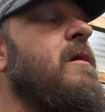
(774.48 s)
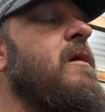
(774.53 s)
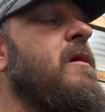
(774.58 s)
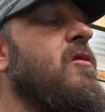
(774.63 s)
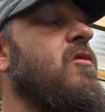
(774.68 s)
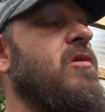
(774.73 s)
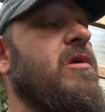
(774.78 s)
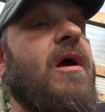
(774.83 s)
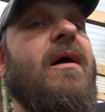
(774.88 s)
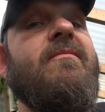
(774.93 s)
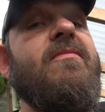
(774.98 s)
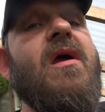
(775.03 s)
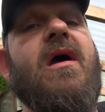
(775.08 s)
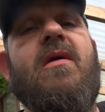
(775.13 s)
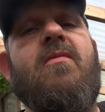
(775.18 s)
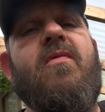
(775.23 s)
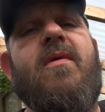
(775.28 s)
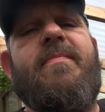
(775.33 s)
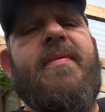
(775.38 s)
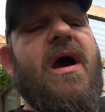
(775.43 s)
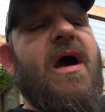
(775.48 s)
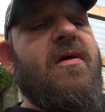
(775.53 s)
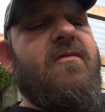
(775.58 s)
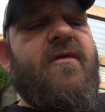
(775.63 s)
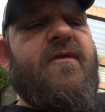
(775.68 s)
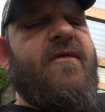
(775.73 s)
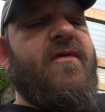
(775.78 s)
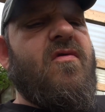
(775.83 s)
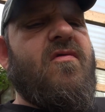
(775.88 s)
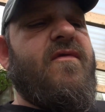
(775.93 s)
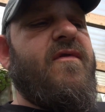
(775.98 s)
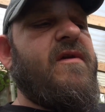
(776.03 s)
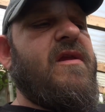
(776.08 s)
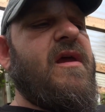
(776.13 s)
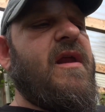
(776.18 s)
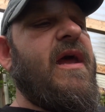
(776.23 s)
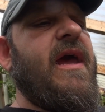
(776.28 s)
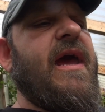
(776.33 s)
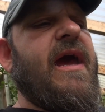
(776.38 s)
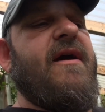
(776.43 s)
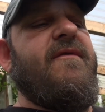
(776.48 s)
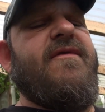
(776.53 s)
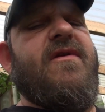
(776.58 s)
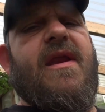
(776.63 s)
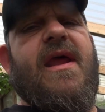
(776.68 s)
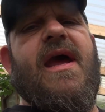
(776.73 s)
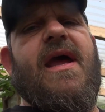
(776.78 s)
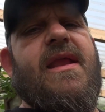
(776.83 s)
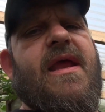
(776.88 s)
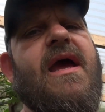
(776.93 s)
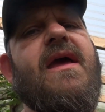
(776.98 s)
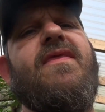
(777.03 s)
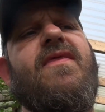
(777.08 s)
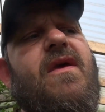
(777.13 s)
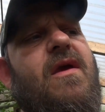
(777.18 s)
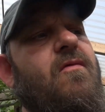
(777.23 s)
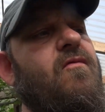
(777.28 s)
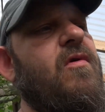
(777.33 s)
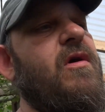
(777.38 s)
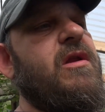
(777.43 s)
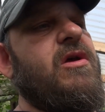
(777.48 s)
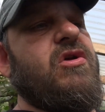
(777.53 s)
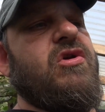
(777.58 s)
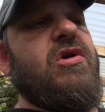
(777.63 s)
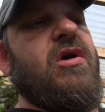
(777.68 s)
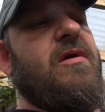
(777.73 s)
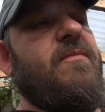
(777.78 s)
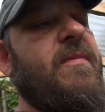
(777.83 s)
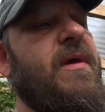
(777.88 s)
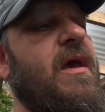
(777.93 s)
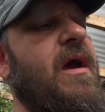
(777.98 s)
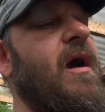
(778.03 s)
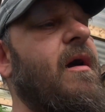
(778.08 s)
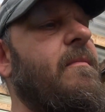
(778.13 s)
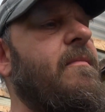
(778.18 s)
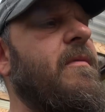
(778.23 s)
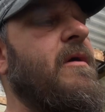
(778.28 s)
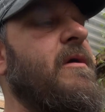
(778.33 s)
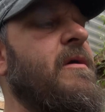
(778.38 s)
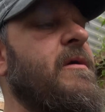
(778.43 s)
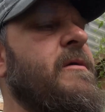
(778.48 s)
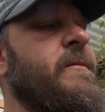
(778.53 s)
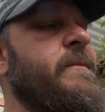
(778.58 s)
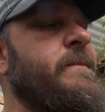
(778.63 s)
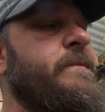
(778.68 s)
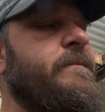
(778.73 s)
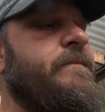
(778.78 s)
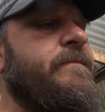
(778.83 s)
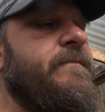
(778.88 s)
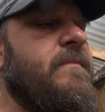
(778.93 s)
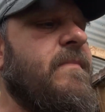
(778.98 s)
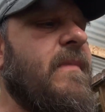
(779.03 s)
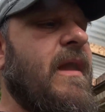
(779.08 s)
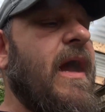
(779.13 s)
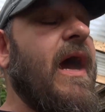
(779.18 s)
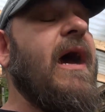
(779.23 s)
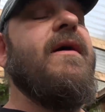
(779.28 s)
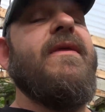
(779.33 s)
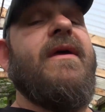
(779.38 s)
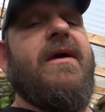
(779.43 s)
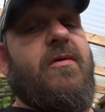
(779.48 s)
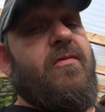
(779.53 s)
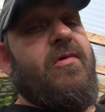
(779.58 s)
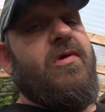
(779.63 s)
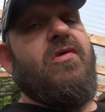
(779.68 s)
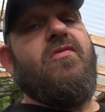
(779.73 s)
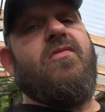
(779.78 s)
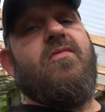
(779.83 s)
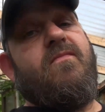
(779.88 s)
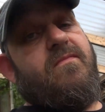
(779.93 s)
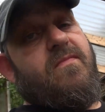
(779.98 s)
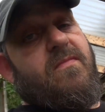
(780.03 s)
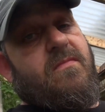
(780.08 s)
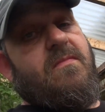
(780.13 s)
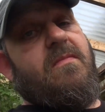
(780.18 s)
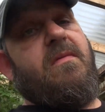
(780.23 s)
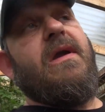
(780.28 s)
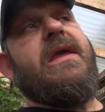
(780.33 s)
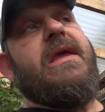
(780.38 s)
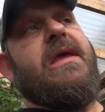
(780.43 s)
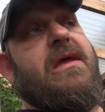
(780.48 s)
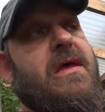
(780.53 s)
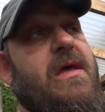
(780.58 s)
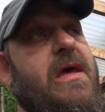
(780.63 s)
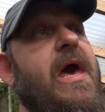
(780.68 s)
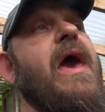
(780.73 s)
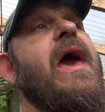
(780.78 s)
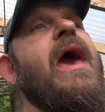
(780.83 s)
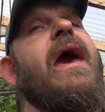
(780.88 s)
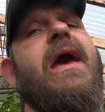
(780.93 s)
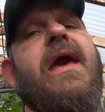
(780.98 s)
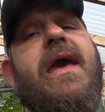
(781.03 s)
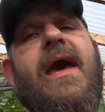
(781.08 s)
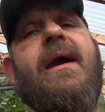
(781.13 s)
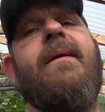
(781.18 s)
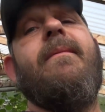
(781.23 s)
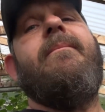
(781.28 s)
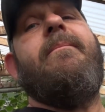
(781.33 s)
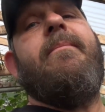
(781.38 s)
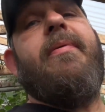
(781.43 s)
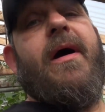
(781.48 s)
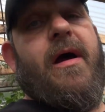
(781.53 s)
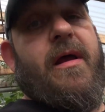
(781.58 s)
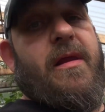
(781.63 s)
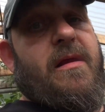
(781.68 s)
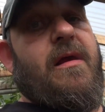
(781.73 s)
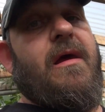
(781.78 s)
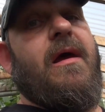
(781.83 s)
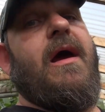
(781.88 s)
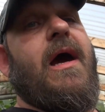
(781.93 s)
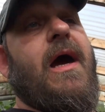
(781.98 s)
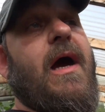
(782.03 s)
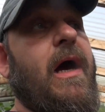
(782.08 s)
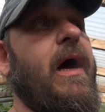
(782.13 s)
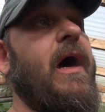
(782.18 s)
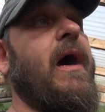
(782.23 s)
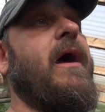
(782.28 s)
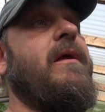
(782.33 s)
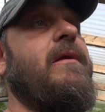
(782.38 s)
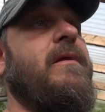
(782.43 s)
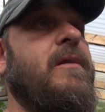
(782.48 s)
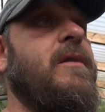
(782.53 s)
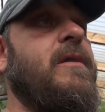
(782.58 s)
because I'm done with pod reviews for today. After that, that thing really shook me up. That thing was kick butt hot.